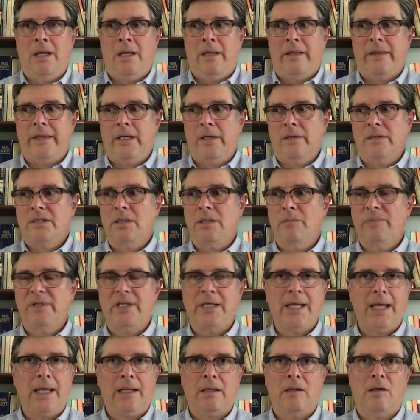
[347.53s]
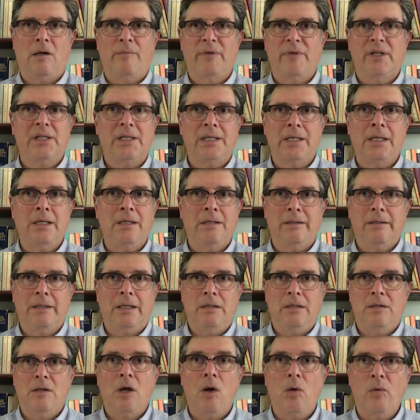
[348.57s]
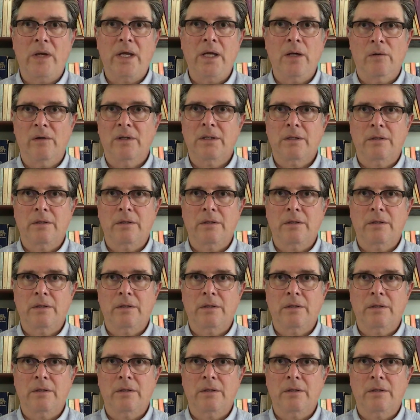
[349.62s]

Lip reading: they are simply economically incoherent.